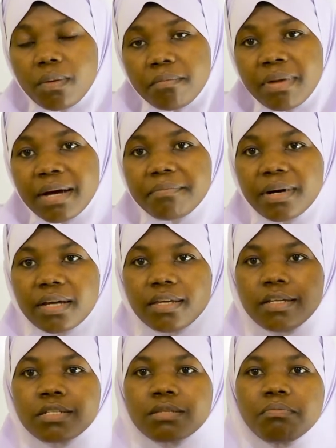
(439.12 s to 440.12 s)
baba,
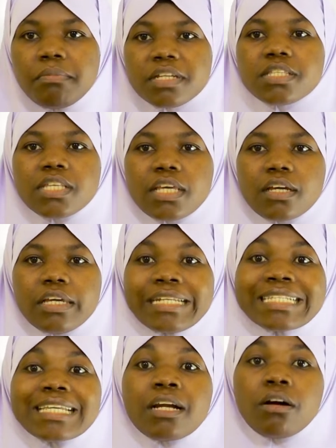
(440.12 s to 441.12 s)
it's missing,
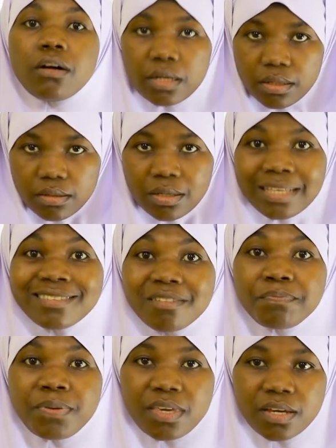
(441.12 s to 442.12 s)
it's gone,
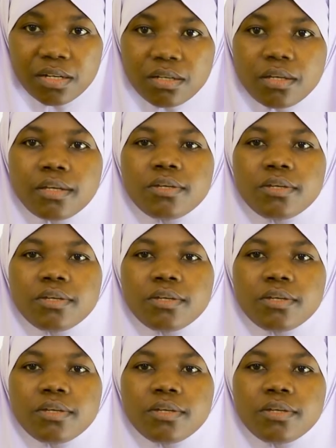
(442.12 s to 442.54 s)
disappeared.